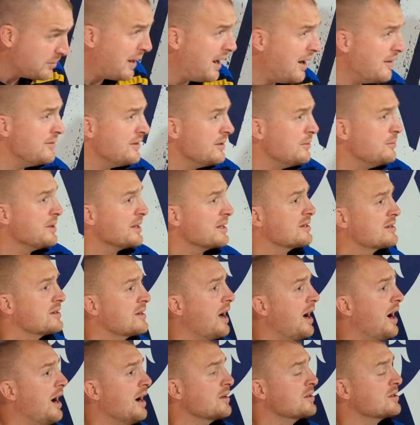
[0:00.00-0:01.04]
about having a big
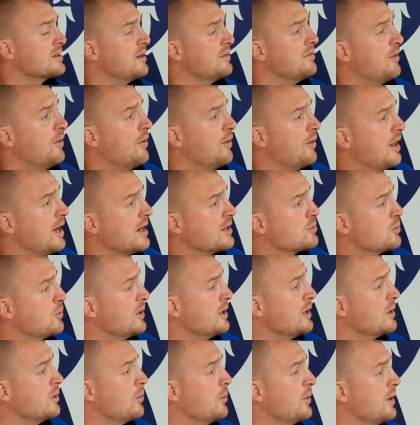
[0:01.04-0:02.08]
start because I thought last
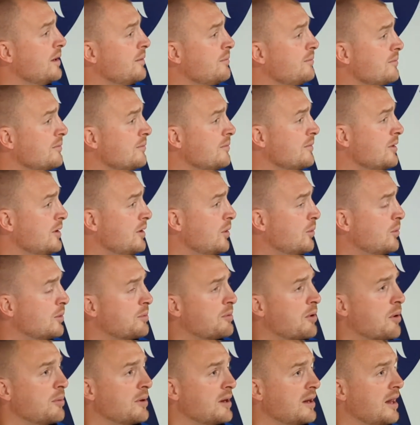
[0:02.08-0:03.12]
week we, you know, we
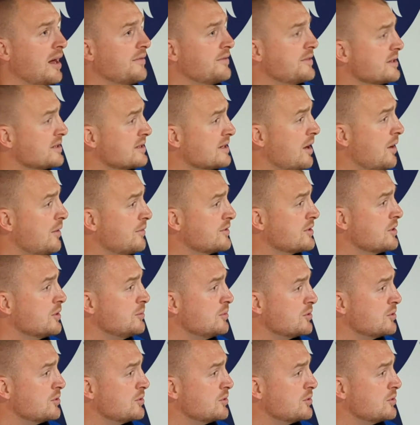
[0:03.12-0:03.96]
probably left ourselves too